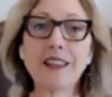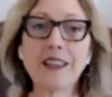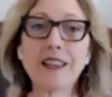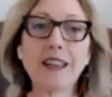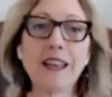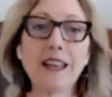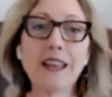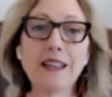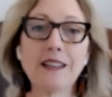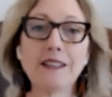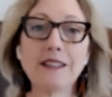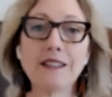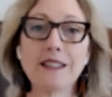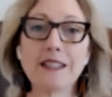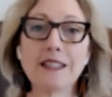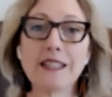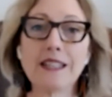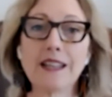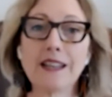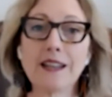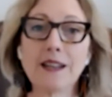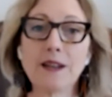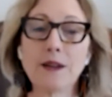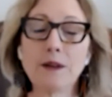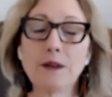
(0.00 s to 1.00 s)
and
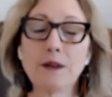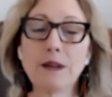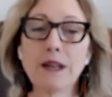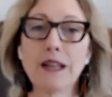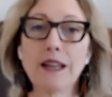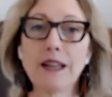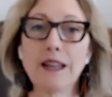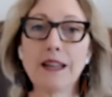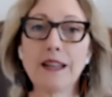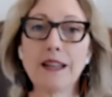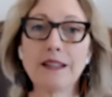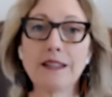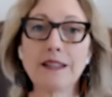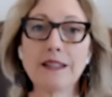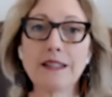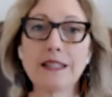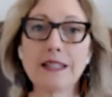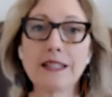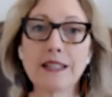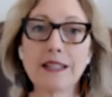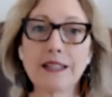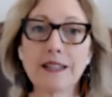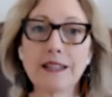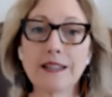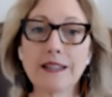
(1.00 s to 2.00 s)
uh, and
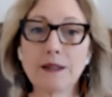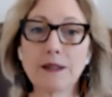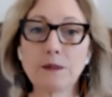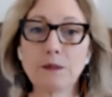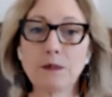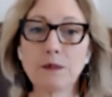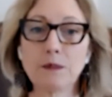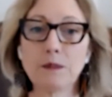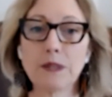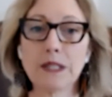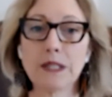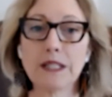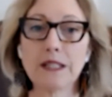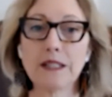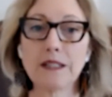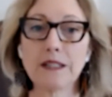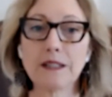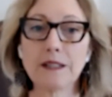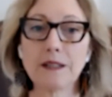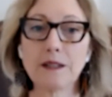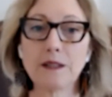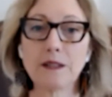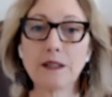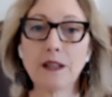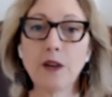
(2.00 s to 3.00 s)
um,
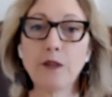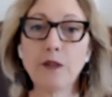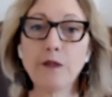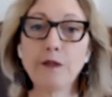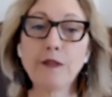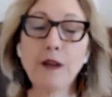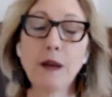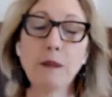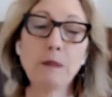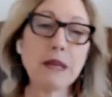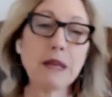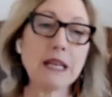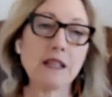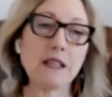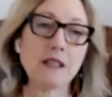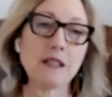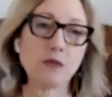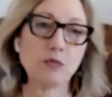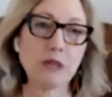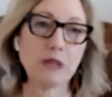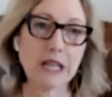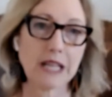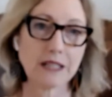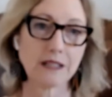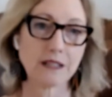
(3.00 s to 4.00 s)
uh, her family is
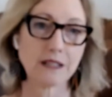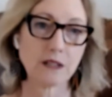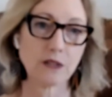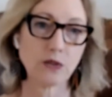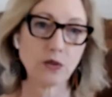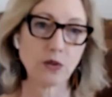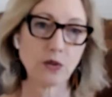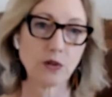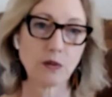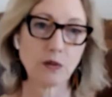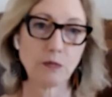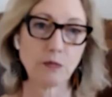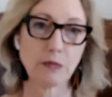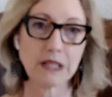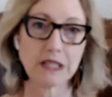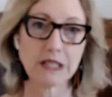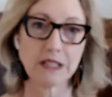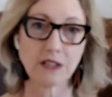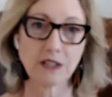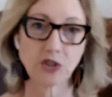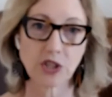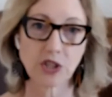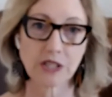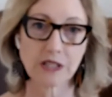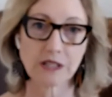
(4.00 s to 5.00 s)
related to the
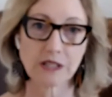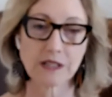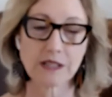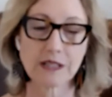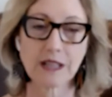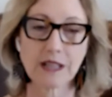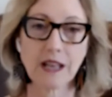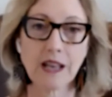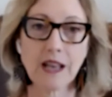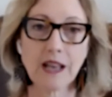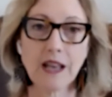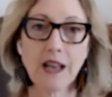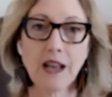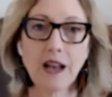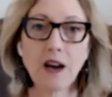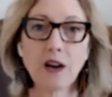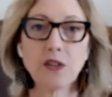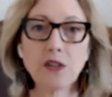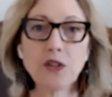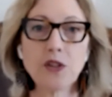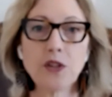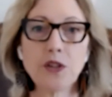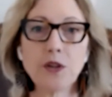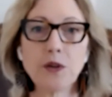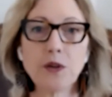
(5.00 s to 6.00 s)
Medici's
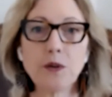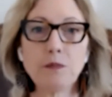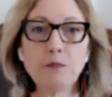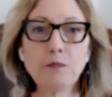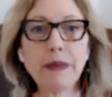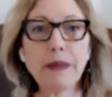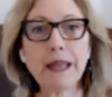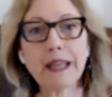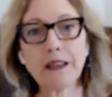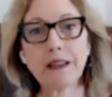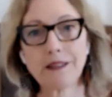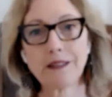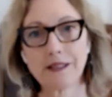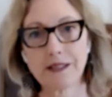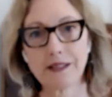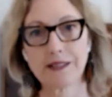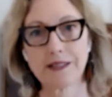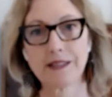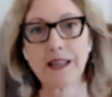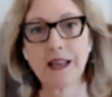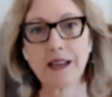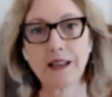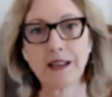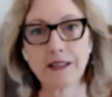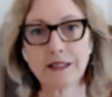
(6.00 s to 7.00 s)
on the banker's
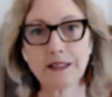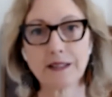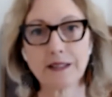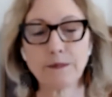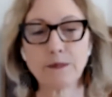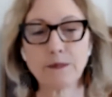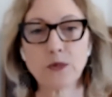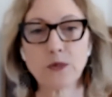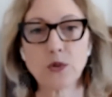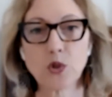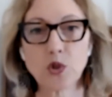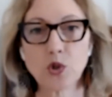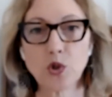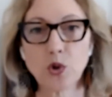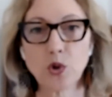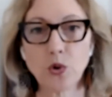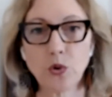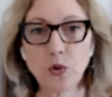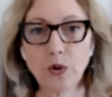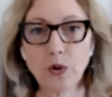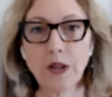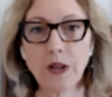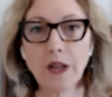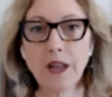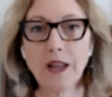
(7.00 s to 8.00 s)
side.
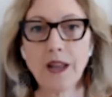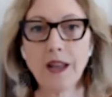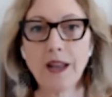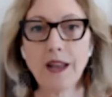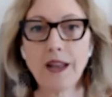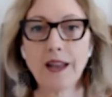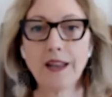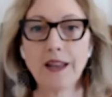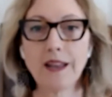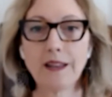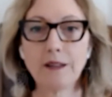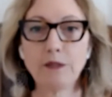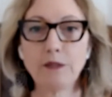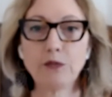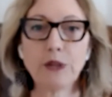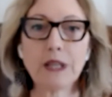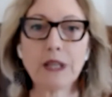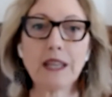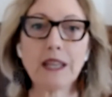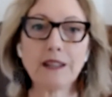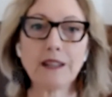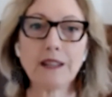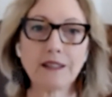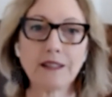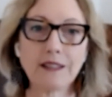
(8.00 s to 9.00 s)
So uh, if we
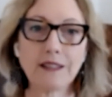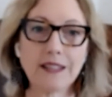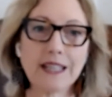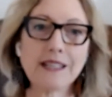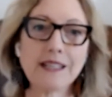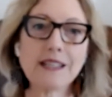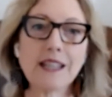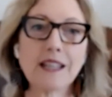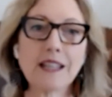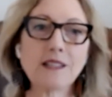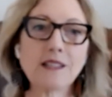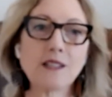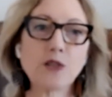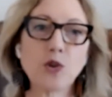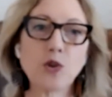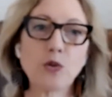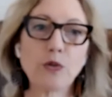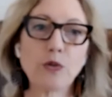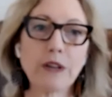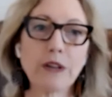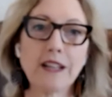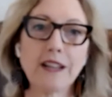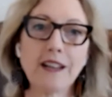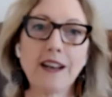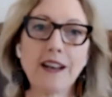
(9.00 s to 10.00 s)
can get that
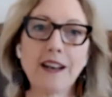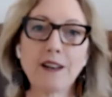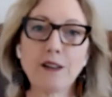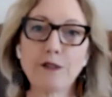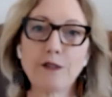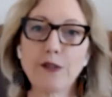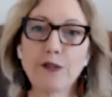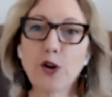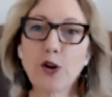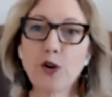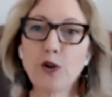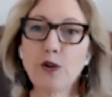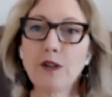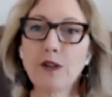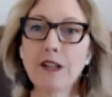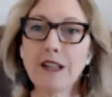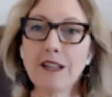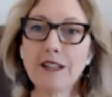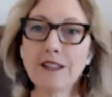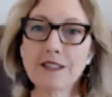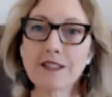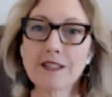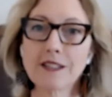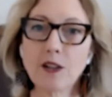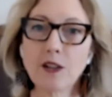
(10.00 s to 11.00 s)
story out of her,
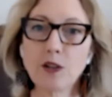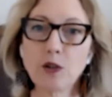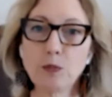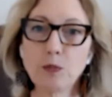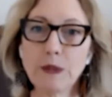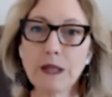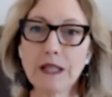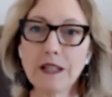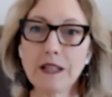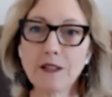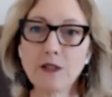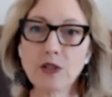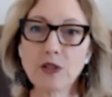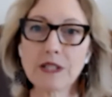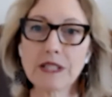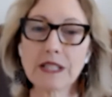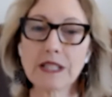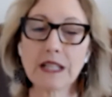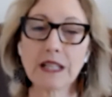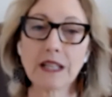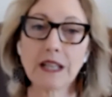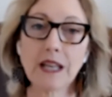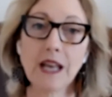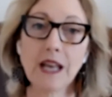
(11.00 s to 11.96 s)
it's going to be interesting.